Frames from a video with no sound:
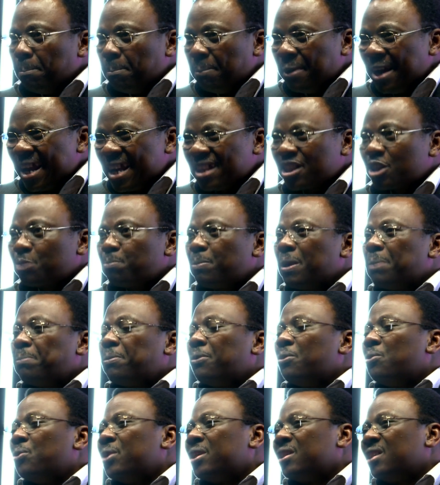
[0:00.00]
Bless
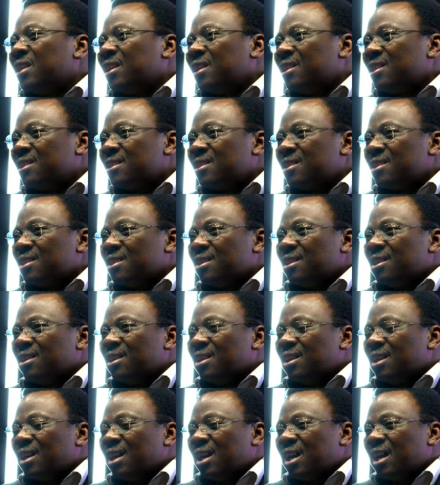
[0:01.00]
people with it,
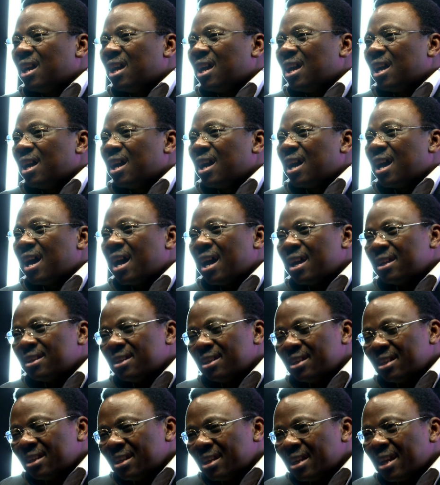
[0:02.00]

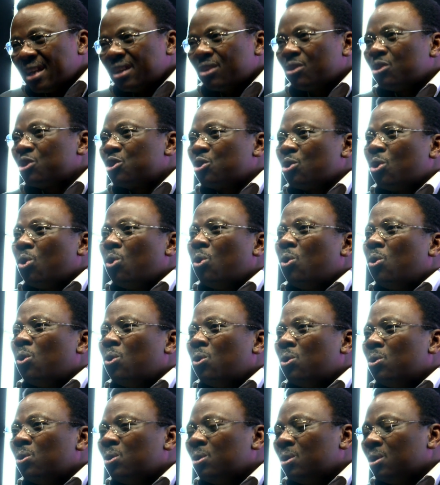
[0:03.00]
and let us
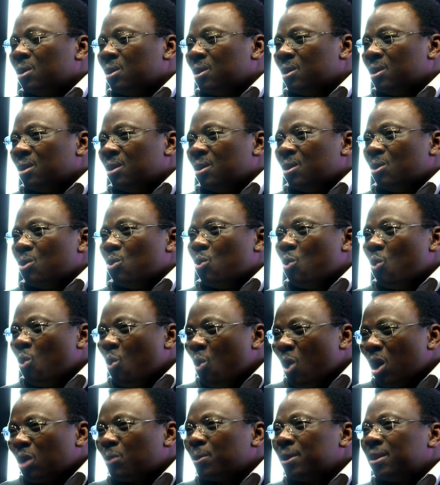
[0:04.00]
all
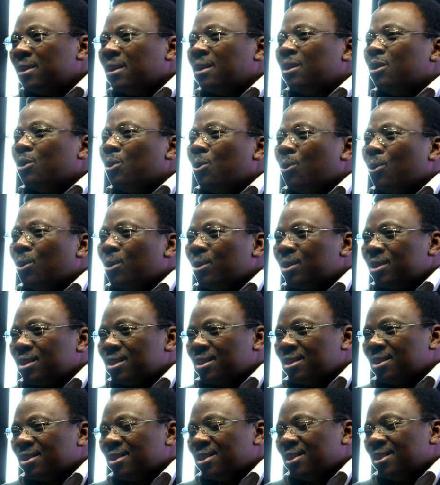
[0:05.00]
walk with the Lord
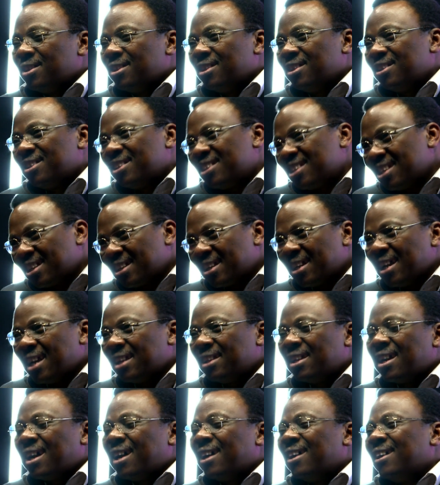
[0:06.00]

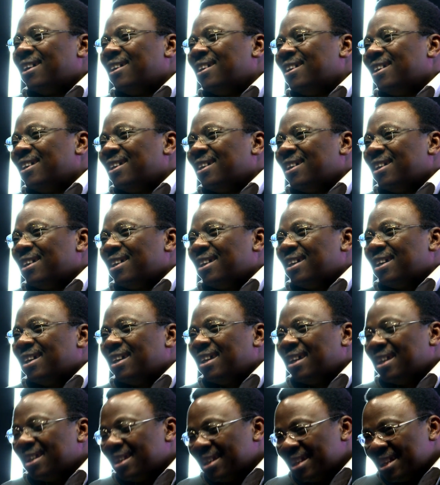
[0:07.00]
together
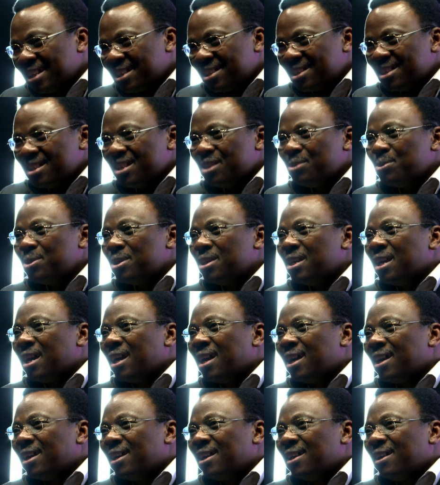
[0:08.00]
in this new
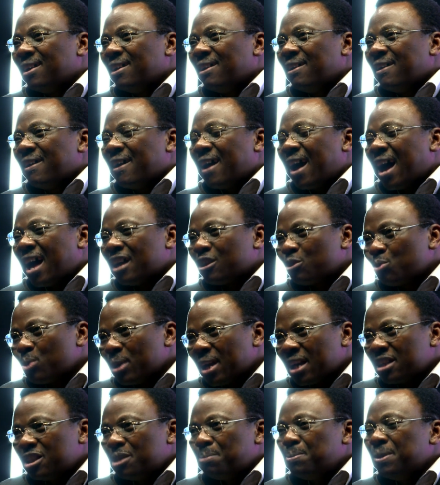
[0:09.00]
year as
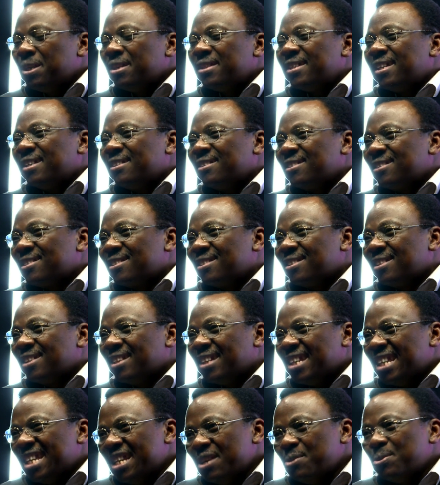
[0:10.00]
we experience
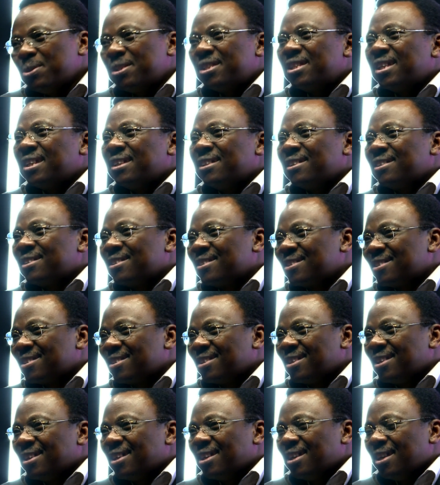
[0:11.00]
new
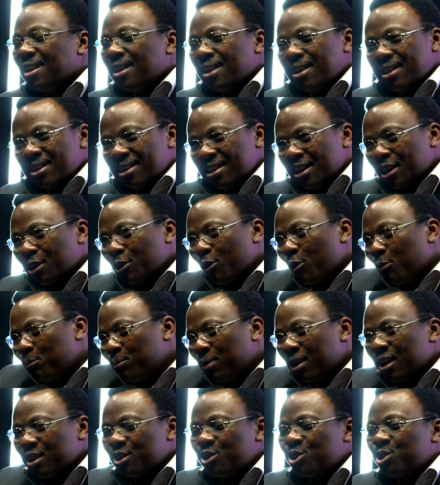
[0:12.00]
things. The
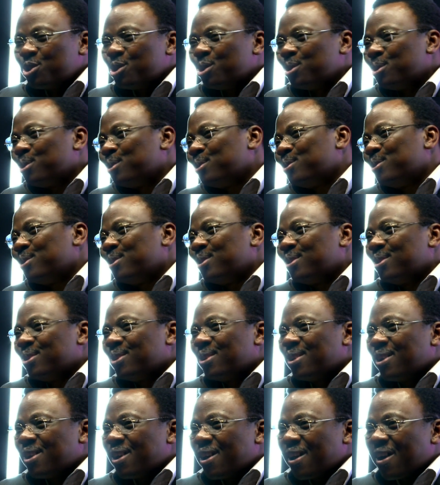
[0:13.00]
Lord bless you.
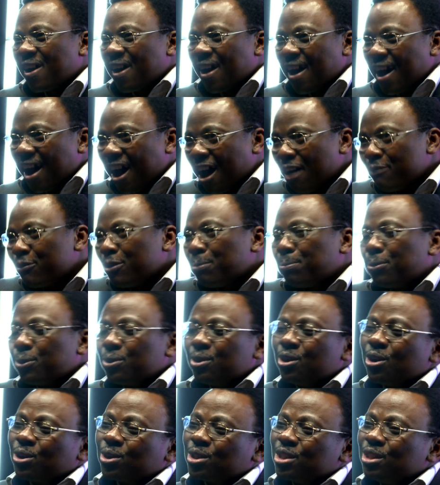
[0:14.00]
Have a
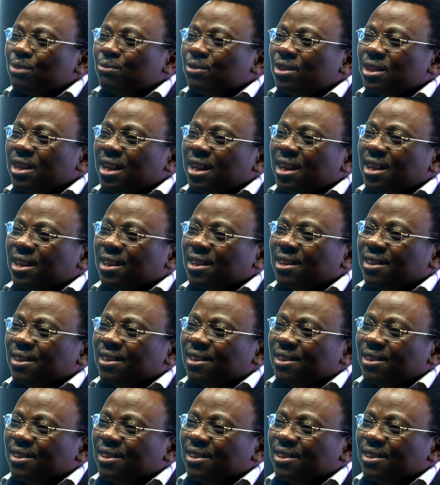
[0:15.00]
productive day.